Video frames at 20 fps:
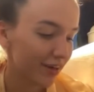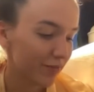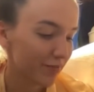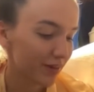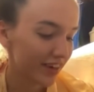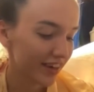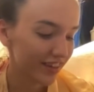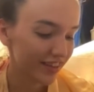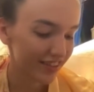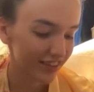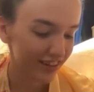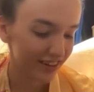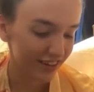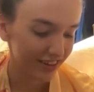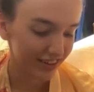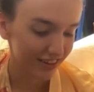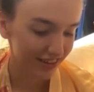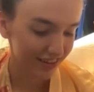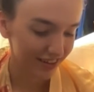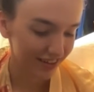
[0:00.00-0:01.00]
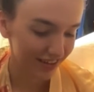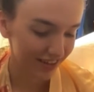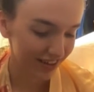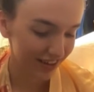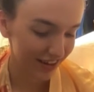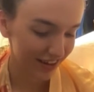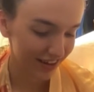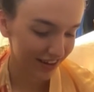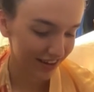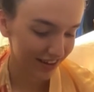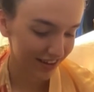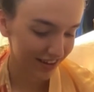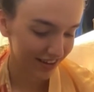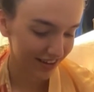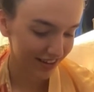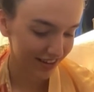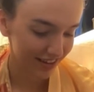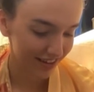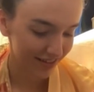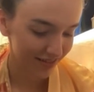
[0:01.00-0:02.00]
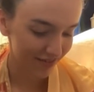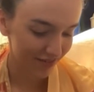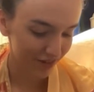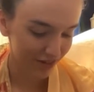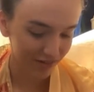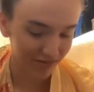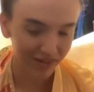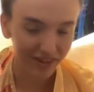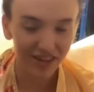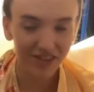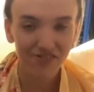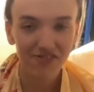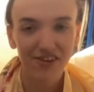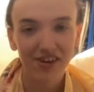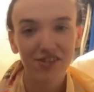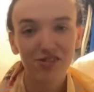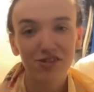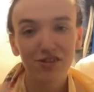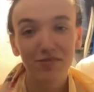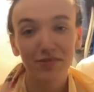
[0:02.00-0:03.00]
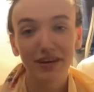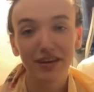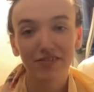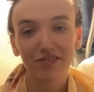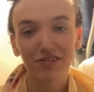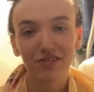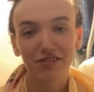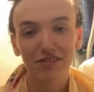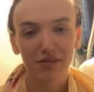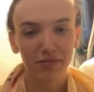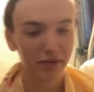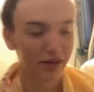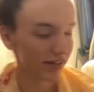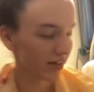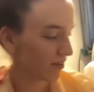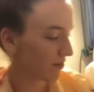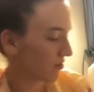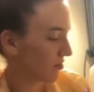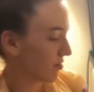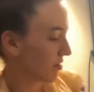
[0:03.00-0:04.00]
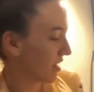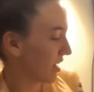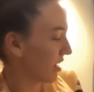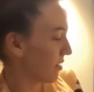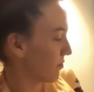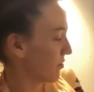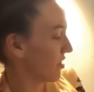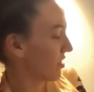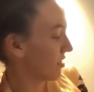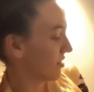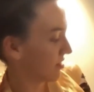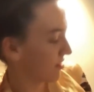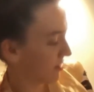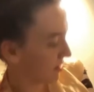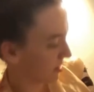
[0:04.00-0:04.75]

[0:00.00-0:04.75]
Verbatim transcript: I'm KiSea and it feels really strange to be introducing myself to a camera.